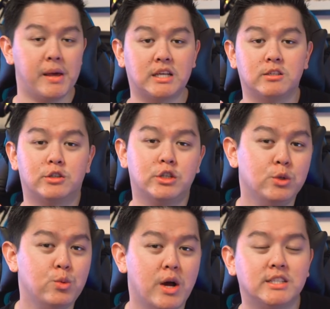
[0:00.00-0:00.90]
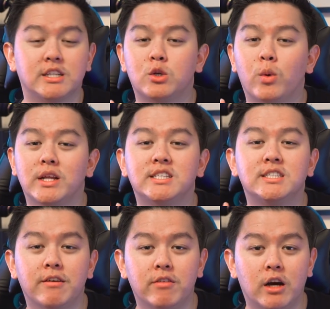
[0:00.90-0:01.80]
Pixel 2 has a
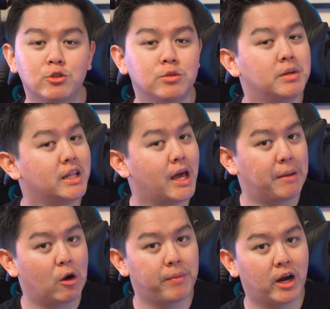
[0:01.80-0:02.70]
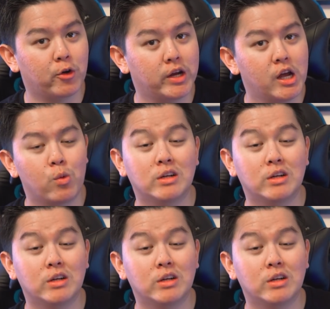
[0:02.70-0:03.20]
2700 mAh battery,